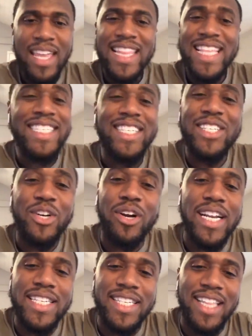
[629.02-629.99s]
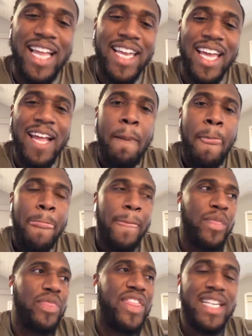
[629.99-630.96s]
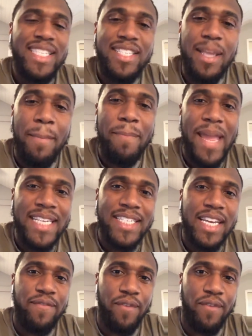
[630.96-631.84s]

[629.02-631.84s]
this is crazy. Like, this cemented